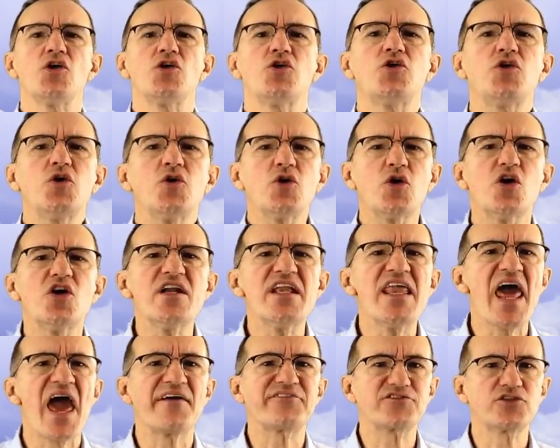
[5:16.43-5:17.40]
You don't
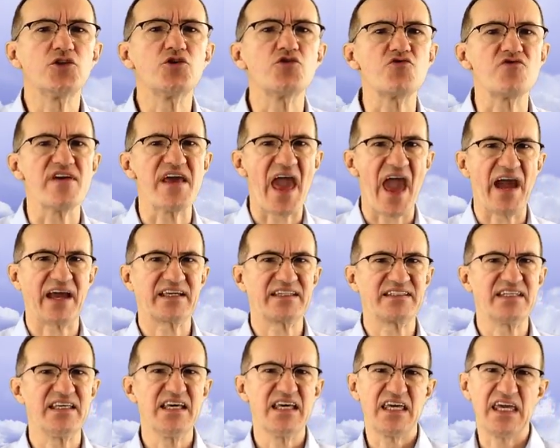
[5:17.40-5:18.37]
have to react
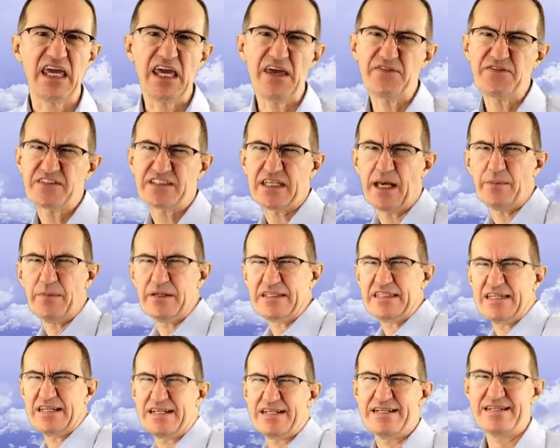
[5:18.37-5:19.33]
if
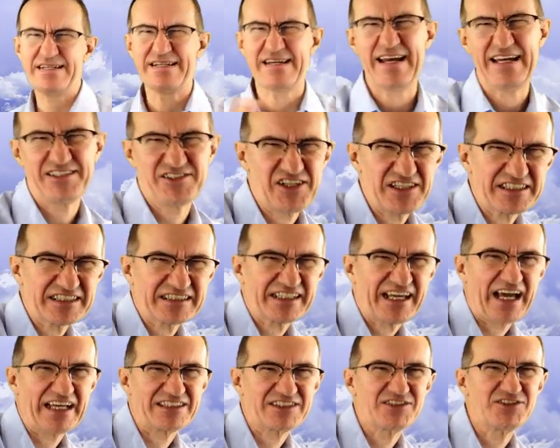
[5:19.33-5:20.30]
somebody just
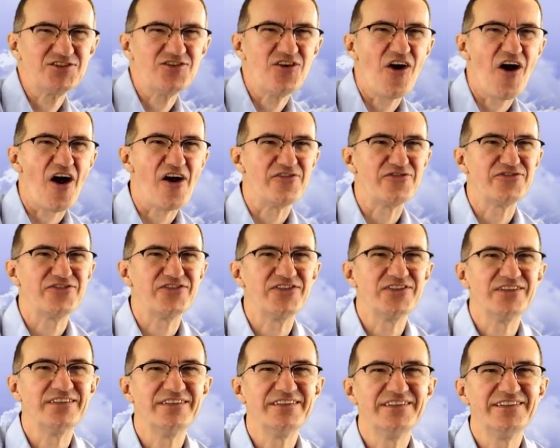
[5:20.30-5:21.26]
cuts you off.
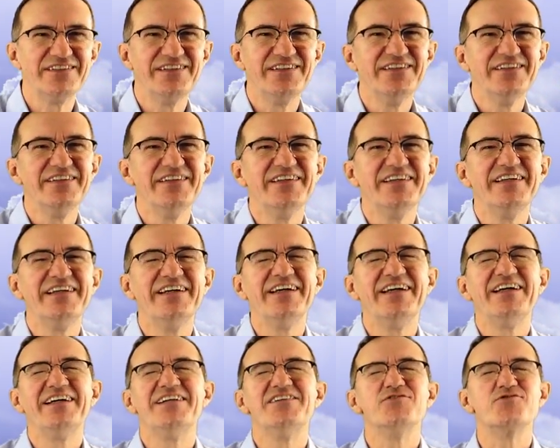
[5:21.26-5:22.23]

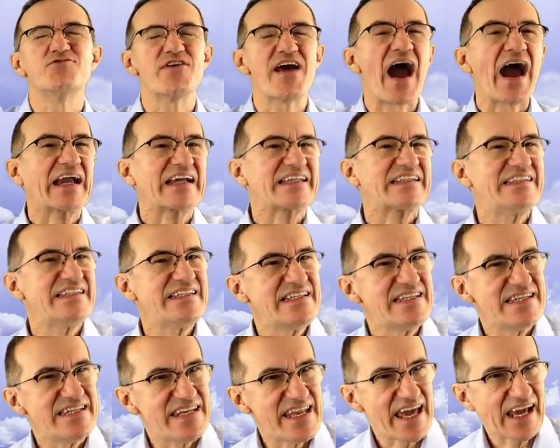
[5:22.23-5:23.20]

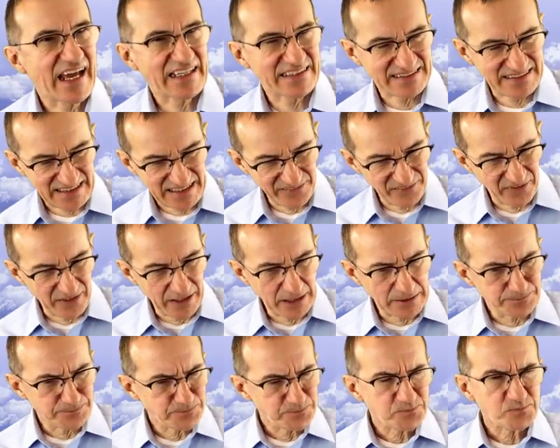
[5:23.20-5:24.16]
Reacting
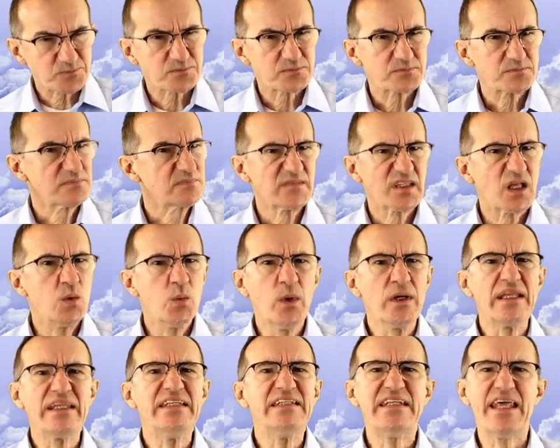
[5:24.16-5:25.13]
negatively will
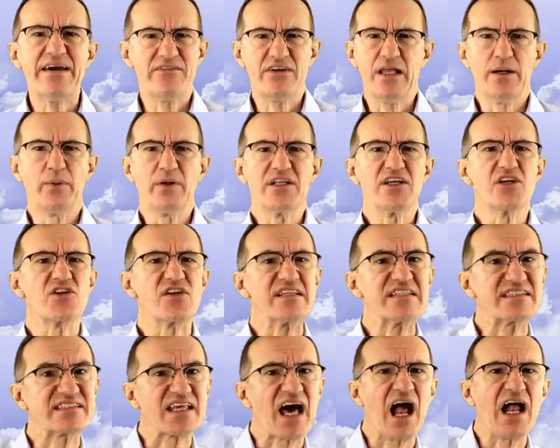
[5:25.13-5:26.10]
inevitably
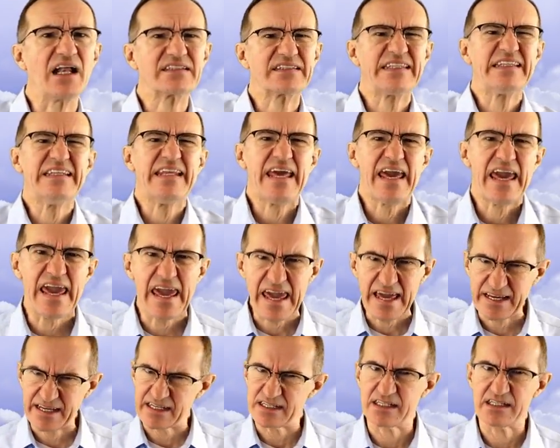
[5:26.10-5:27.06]
result in
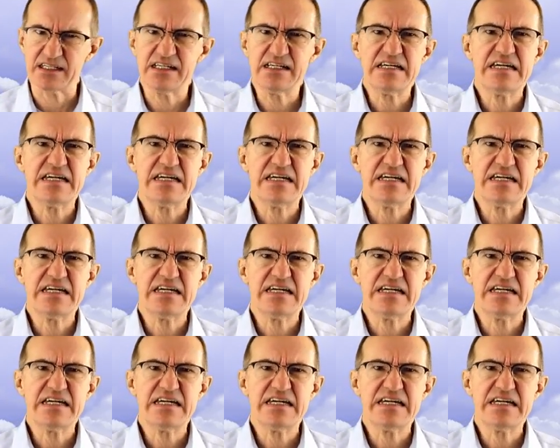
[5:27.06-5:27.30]
anger